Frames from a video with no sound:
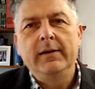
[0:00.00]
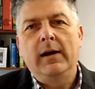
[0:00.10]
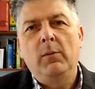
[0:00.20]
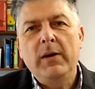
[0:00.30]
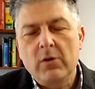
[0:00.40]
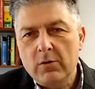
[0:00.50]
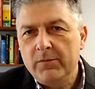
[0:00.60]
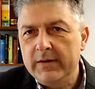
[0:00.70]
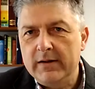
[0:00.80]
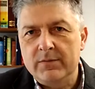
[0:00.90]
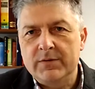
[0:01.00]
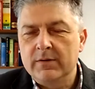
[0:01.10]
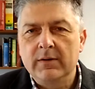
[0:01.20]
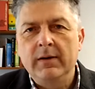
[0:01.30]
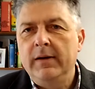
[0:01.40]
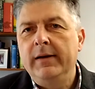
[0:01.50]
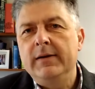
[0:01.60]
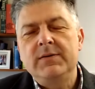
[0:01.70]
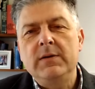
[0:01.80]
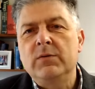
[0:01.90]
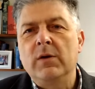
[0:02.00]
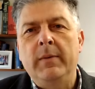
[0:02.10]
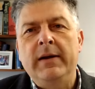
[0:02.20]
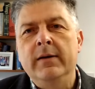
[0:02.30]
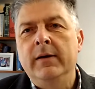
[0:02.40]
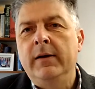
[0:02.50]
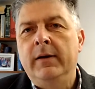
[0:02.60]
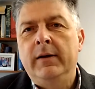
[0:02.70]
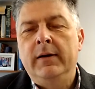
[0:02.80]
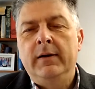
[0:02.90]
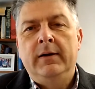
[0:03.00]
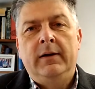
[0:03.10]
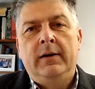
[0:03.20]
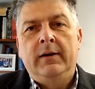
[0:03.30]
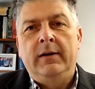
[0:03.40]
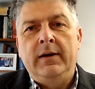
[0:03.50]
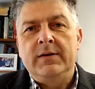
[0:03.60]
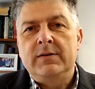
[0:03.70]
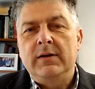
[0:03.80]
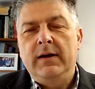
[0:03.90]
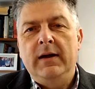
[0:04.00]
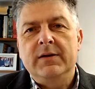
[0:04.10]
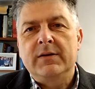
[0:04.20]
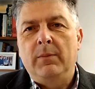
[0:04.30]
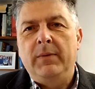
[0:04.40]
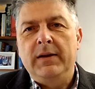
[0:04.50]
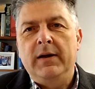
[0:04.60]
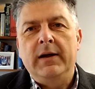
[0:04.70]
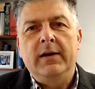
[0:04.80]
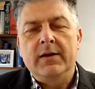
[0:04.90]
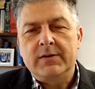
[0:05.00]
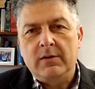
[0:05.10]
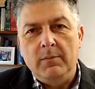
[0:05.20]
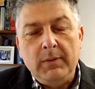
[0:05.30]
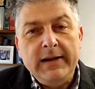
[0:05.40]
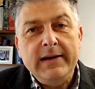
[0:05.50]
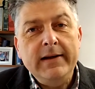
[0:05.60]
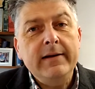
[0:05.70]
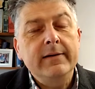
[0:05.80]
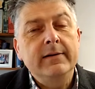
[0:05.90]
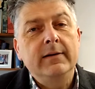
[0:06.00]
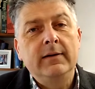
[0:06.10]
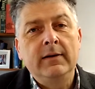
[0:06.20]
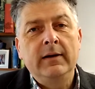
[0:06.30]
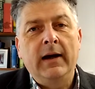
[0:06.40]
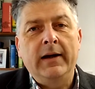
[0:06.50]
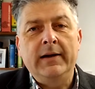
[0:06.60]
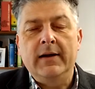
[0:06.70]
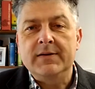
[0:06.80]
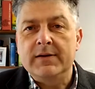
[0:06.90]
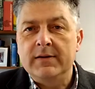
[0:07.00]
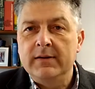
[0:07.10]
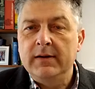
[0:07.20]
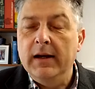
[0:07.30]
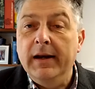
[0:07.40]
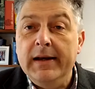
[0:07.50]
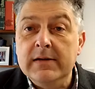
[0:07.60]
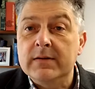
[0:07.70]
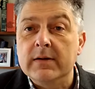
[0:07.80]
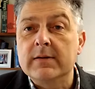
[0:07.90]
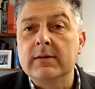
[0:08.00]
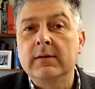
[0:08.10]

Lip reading: Now, when God forgives, it seems to me this is something that he does completely, and he does it in an instant.